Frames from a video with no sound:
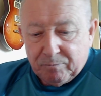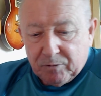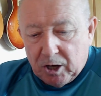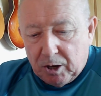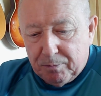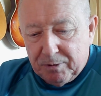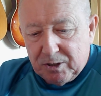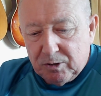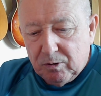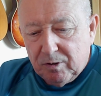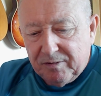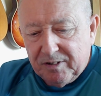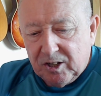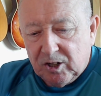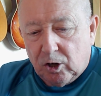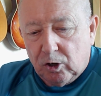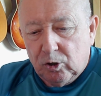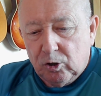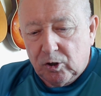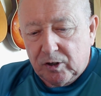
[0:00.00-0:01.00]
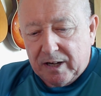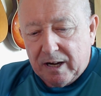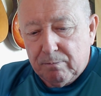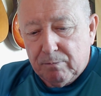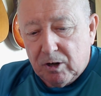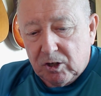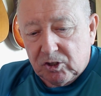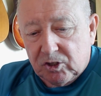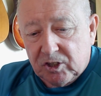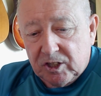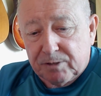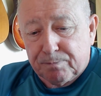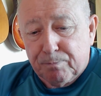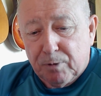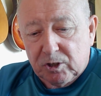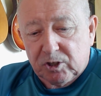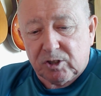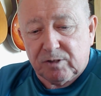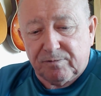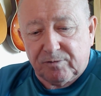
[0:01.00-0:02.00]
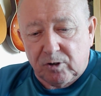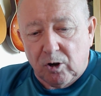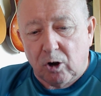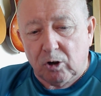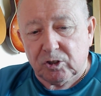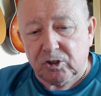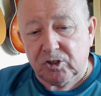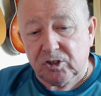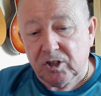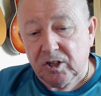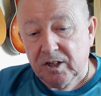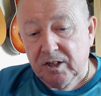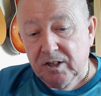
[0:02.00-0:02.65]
I mean, you only got to look how much this must have cost,